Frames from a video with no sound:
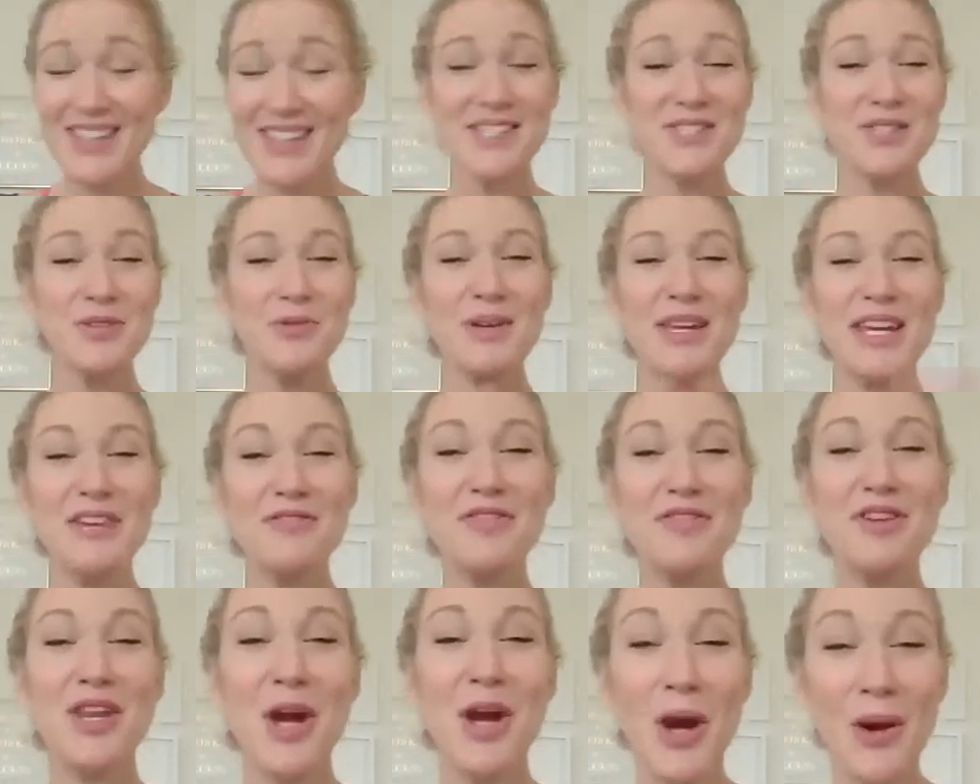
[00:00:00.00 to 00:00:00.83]
So we have
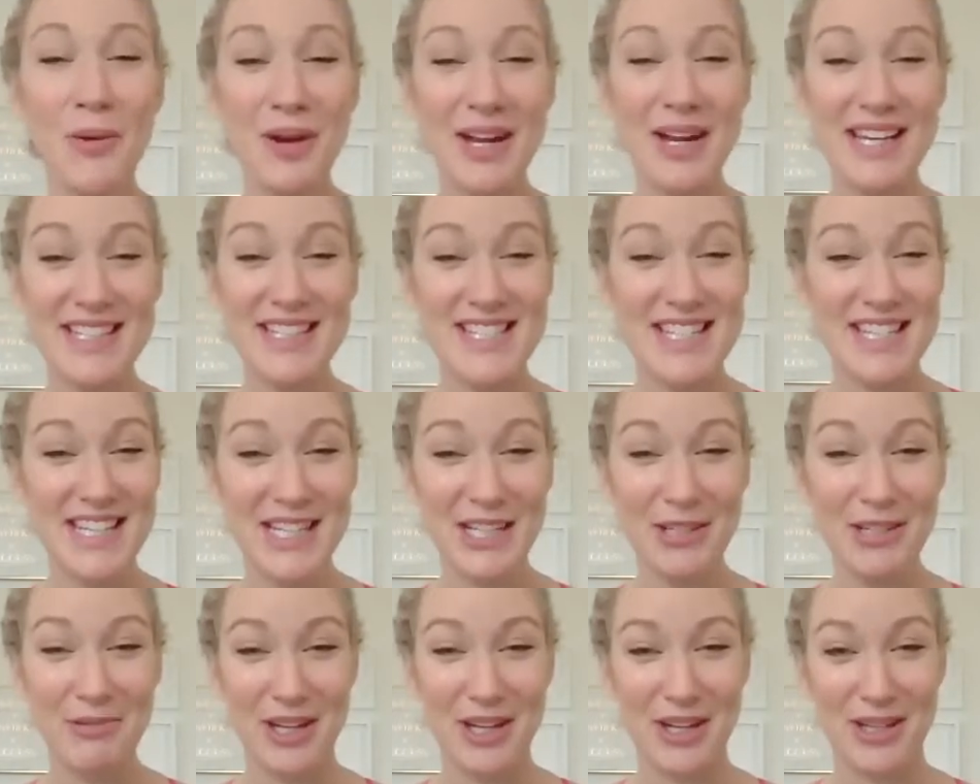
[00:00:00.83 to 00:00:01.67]
no
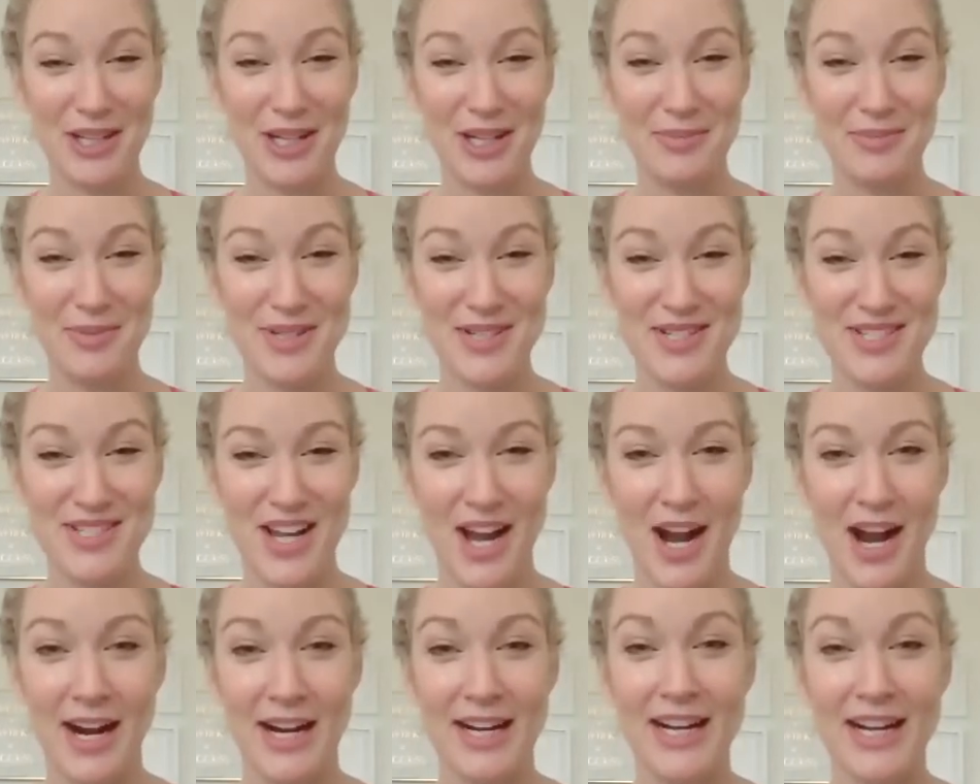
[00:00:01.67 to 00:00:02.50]
idea what our numbers
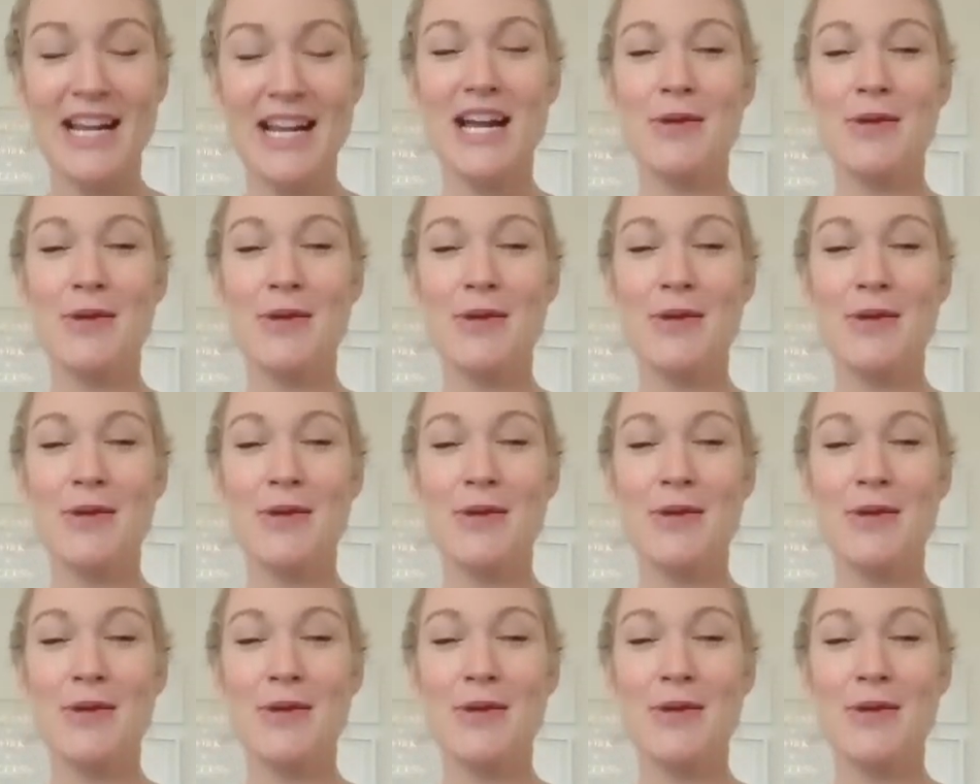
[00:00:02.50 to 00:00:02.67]
are.